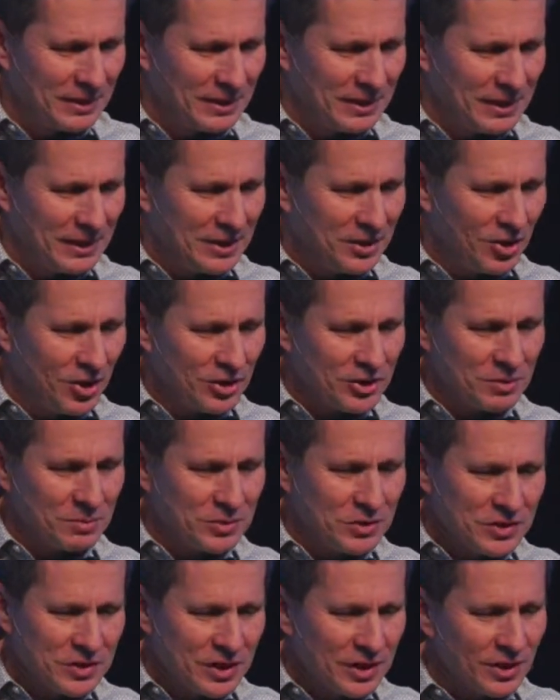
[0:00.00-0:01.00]
He calls them
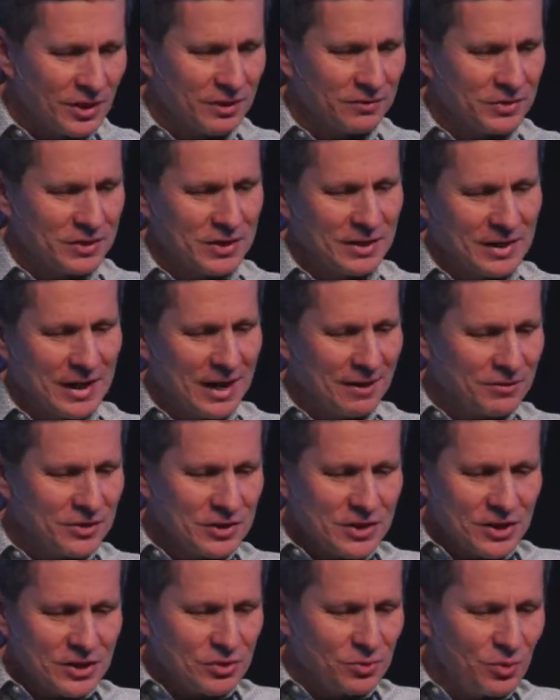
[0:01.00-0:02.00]
seraphs, and they have
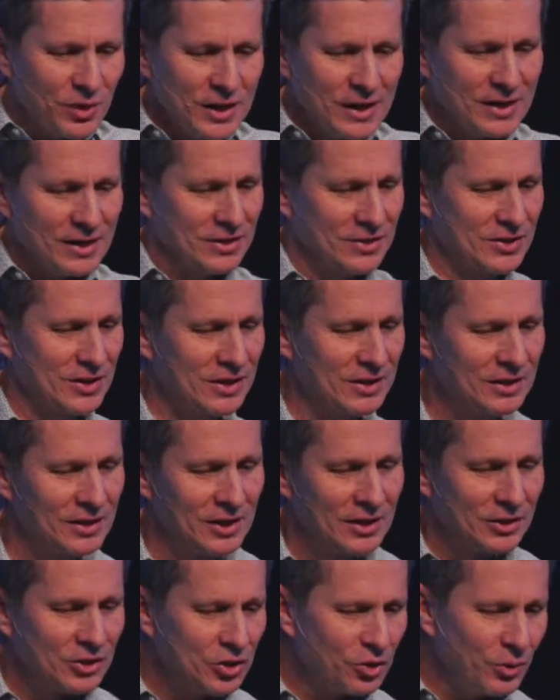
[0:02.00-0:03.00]
six wings, and
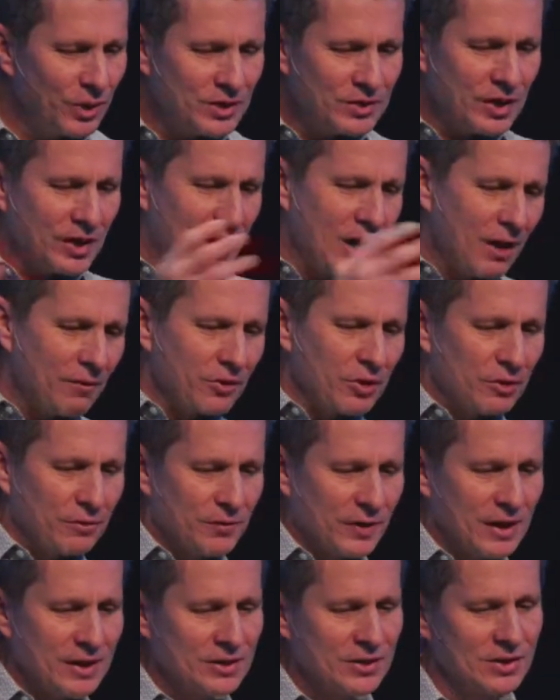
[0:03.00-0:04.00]
two wings they cover their
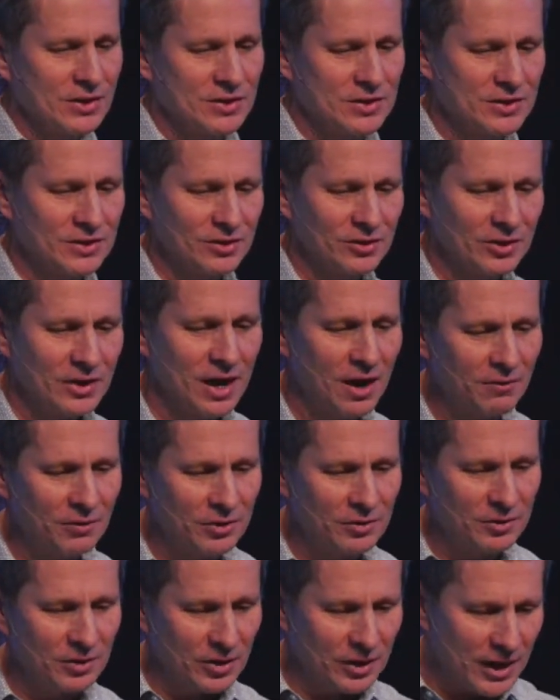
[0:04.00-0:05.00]
faces, and they're covered,
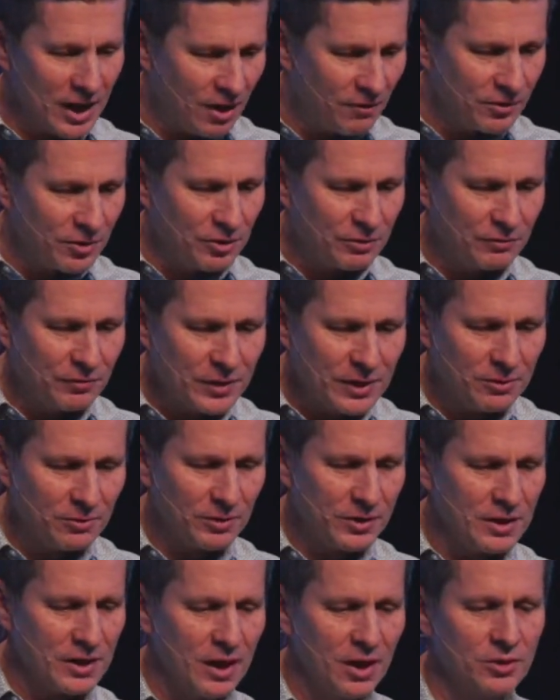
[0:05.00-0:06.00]
they cover their feet with
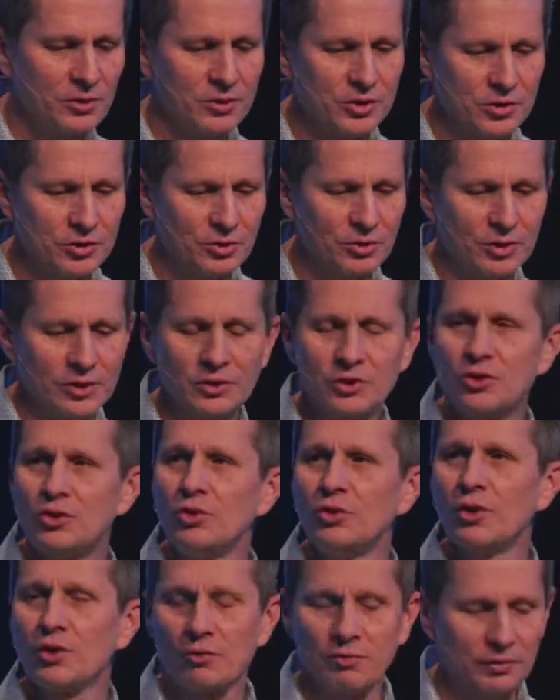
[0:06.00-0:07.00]
the other two, and
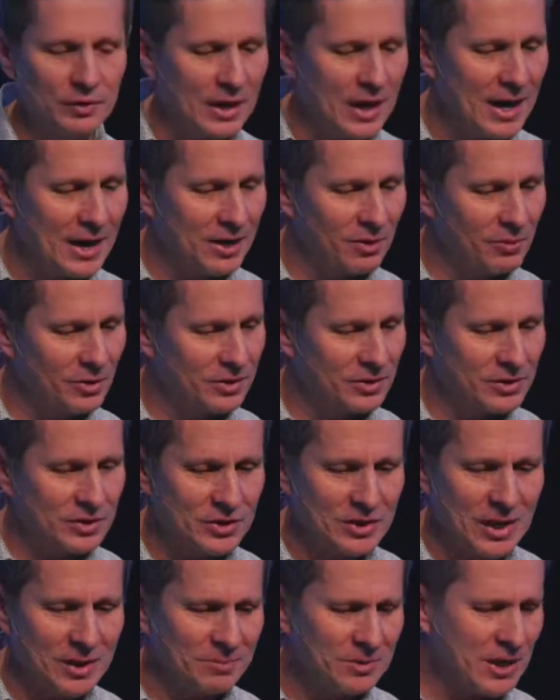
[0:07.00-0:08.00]
two they're flying with at the
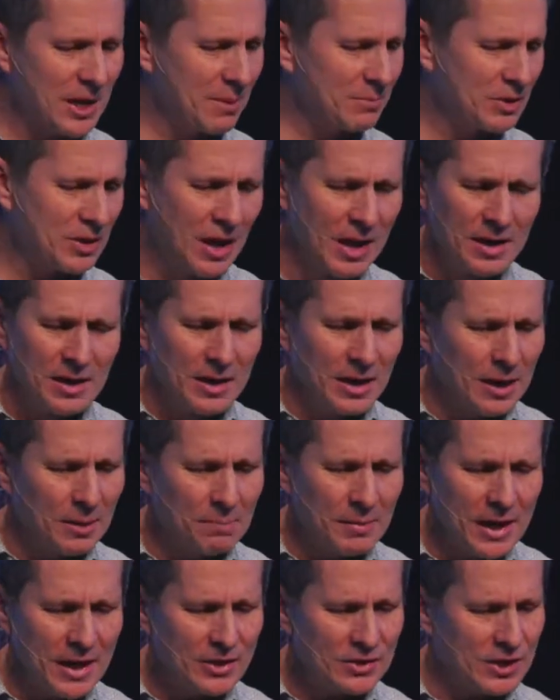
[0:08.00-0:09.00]
same time. It's
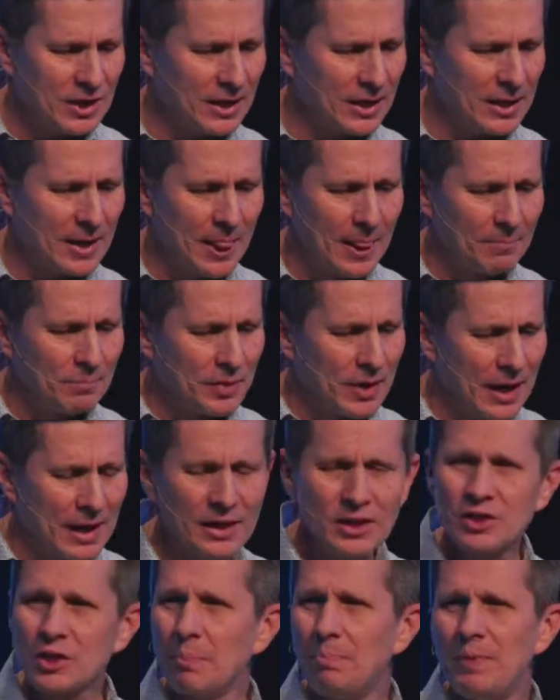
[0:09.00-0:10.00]
amazing, and, and
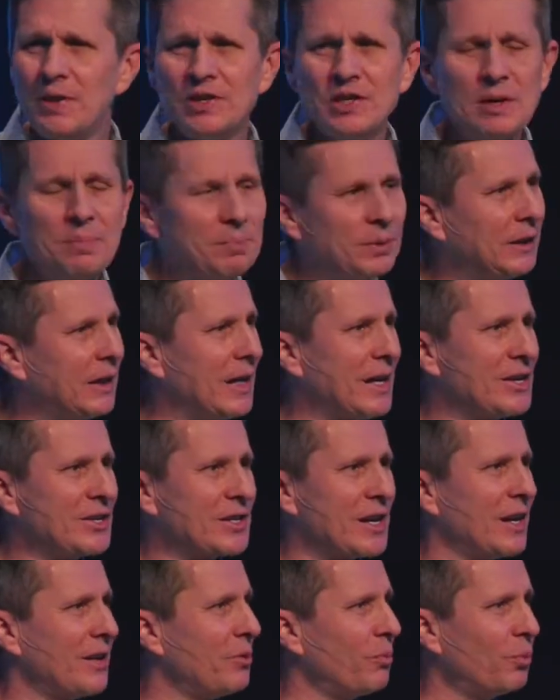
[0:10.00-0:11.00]
it's a busy place.
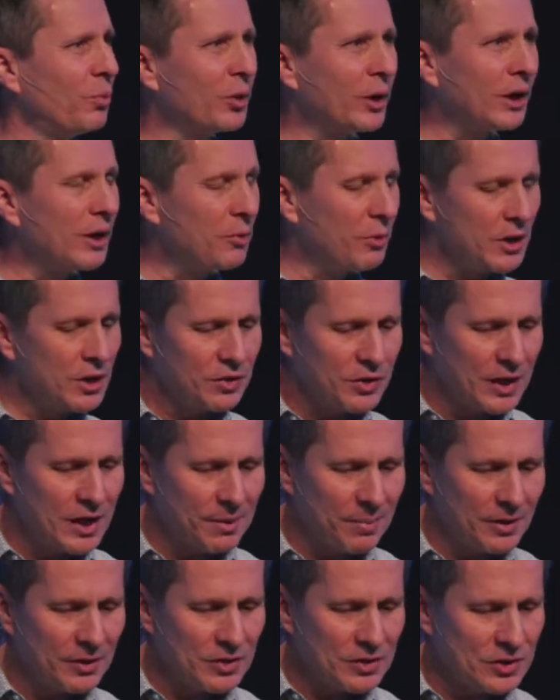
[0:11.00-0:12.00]
And really, when you think
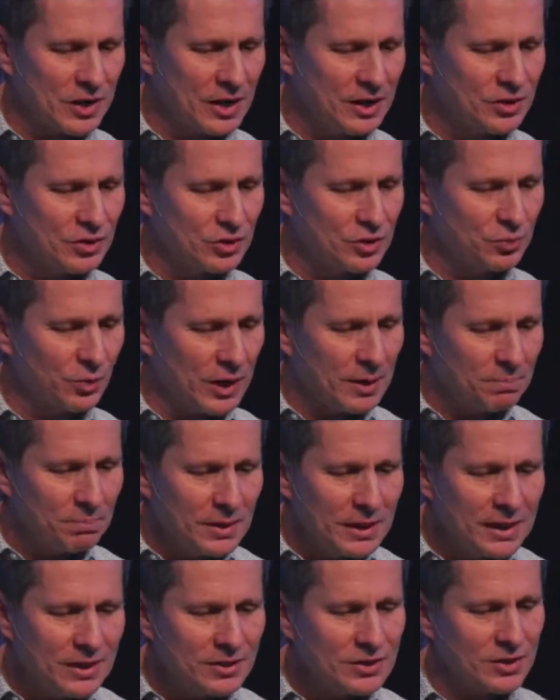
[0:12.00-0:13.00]
about these angels, what it
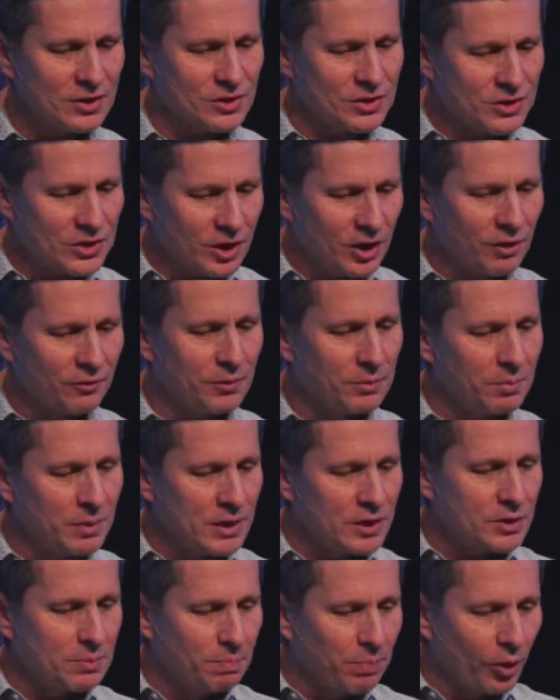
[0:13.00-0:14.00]
means is seraphim
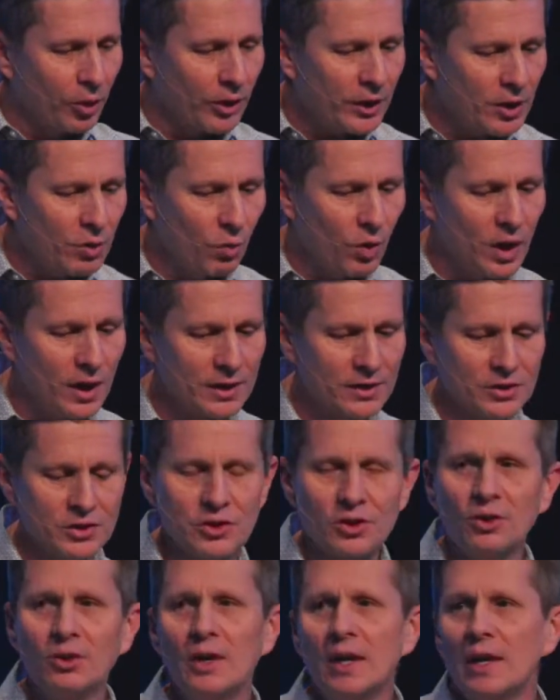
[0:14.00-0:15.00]
means burning one.
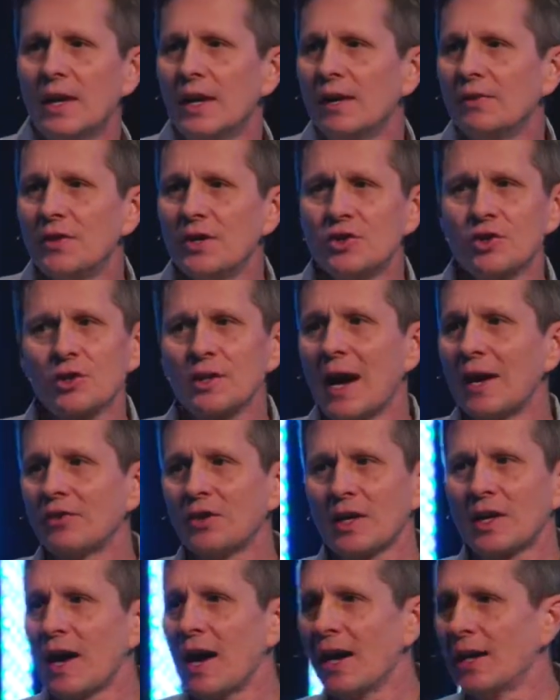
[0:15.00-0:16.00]
So these are not the
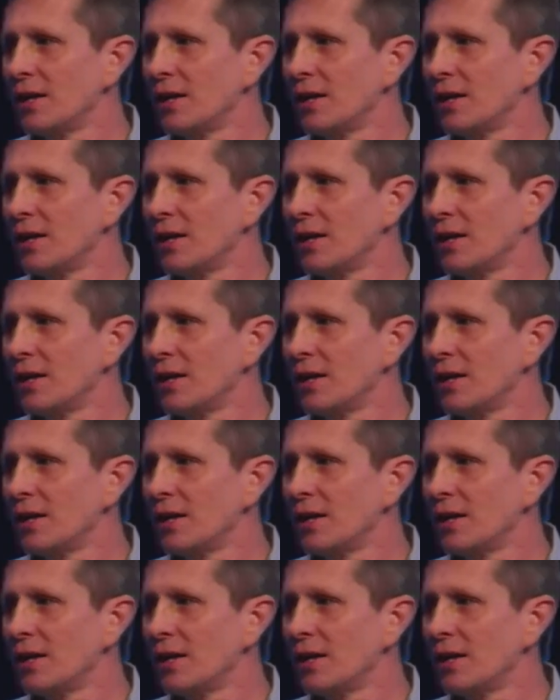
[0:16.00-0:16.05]
kind